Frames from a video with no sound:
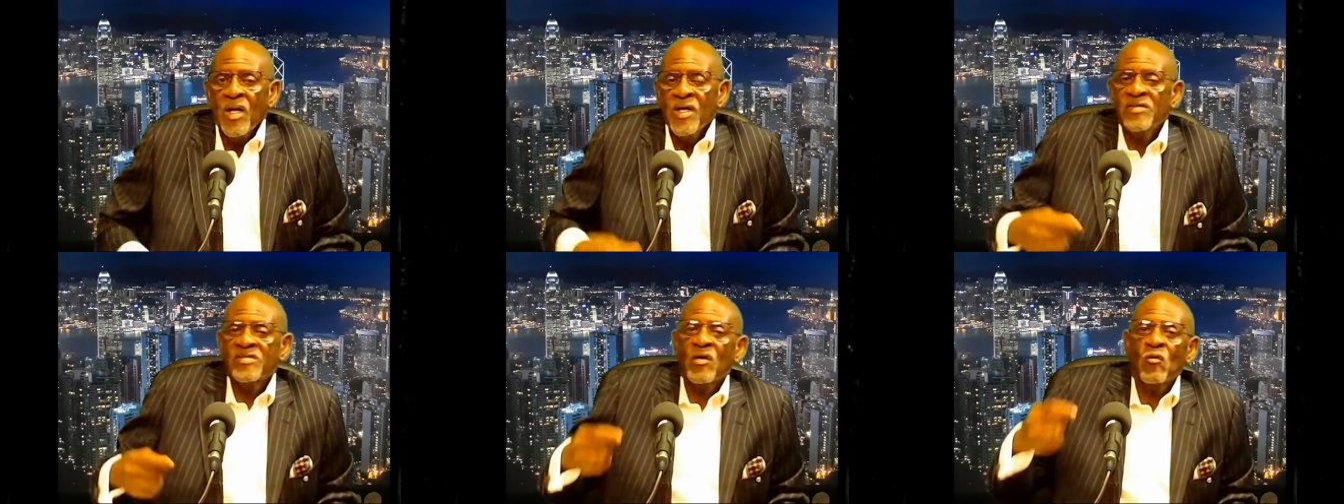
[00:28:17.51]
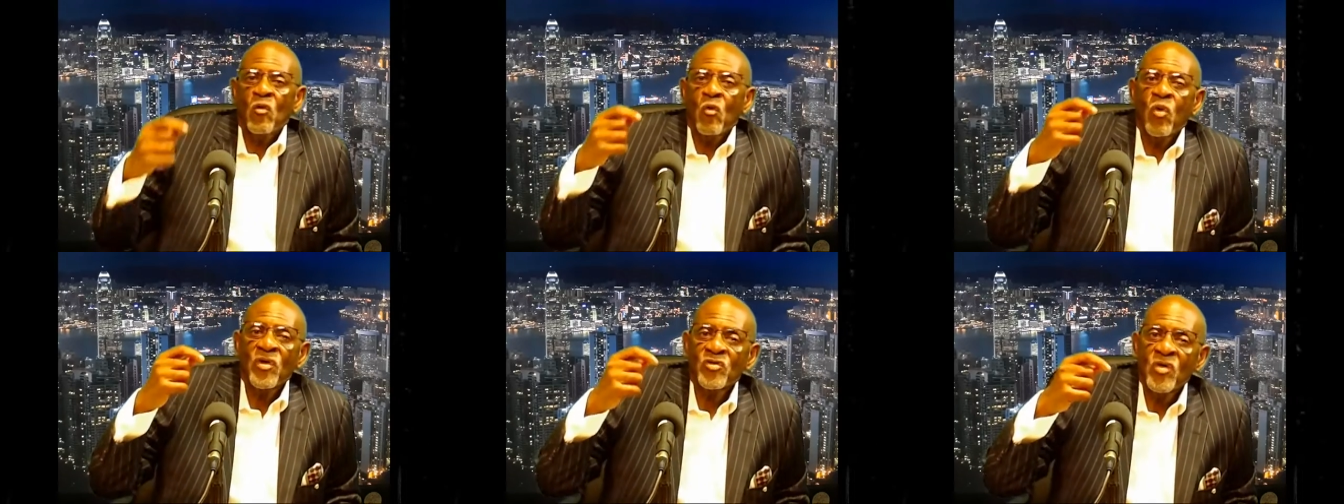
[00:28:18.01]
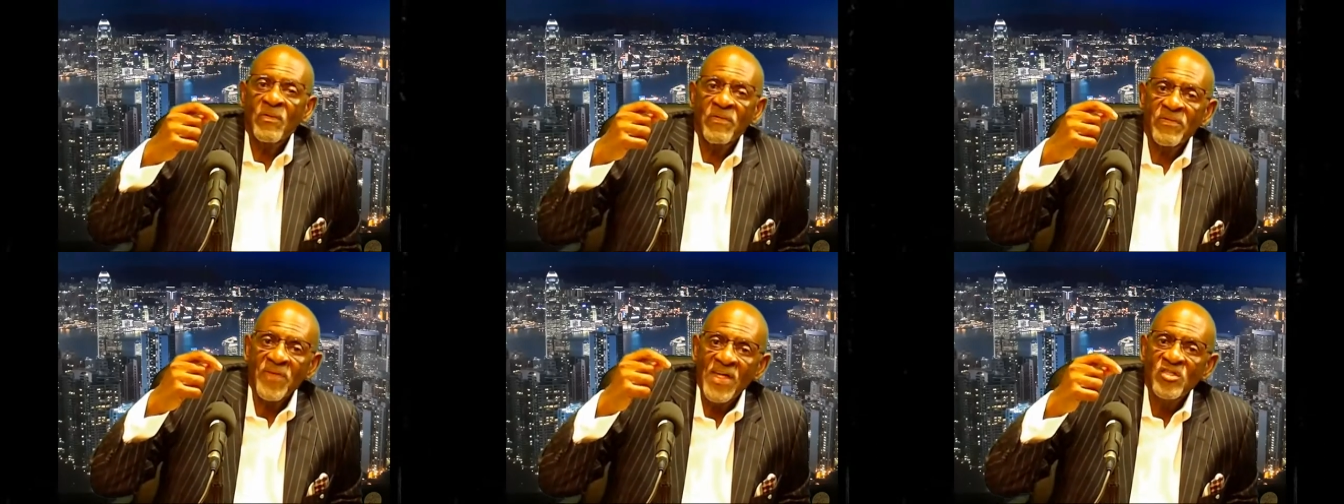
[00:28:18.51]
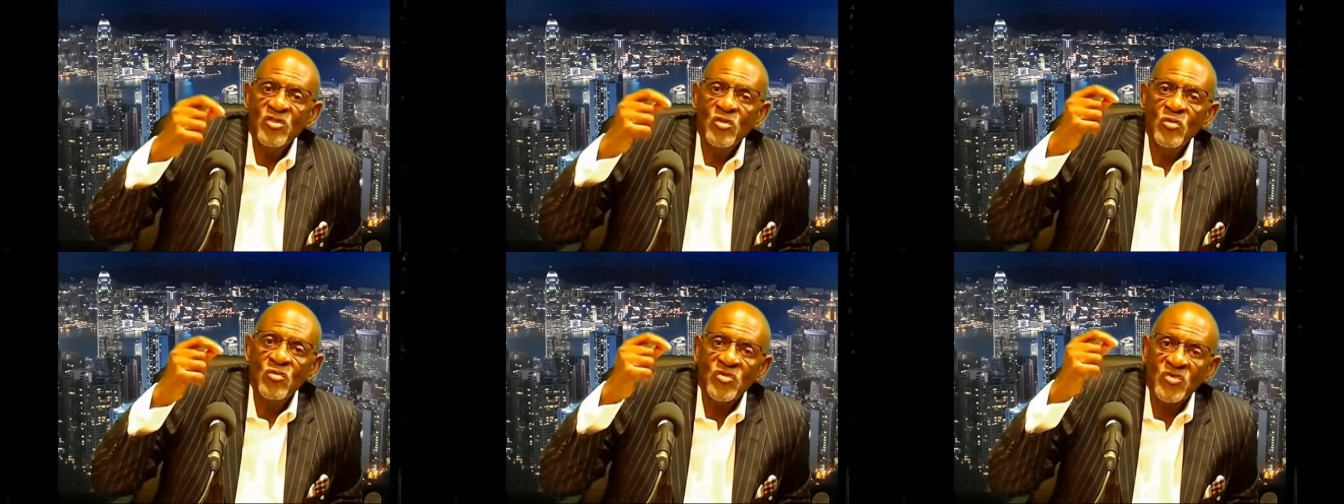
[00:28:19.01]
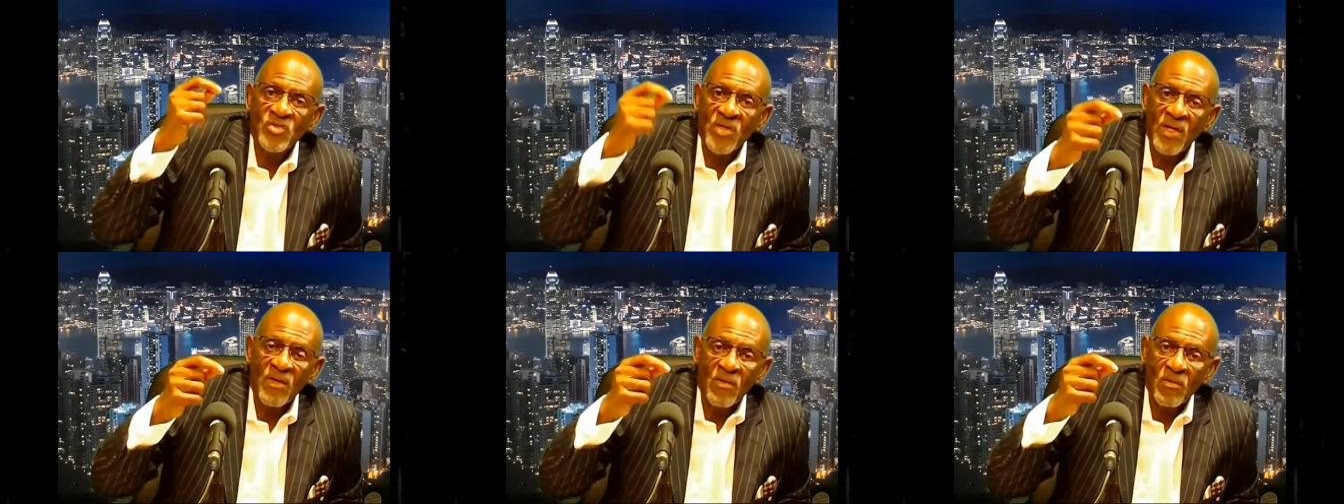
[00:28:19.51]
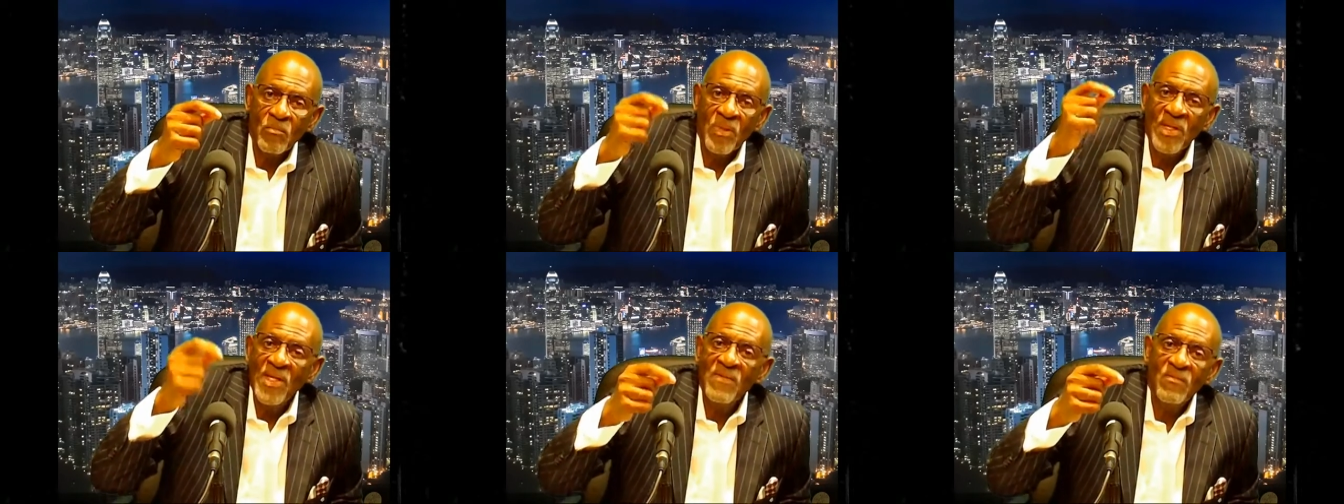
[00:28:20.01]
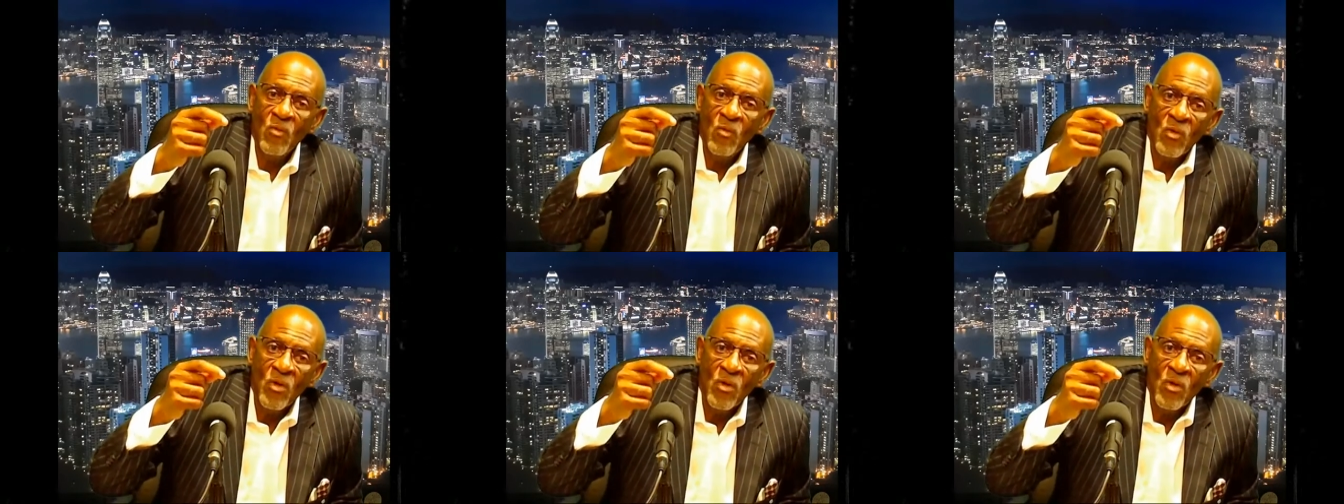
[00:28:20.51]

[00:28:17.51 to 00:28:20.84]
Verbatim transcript: he said, whatsoever things you say, believe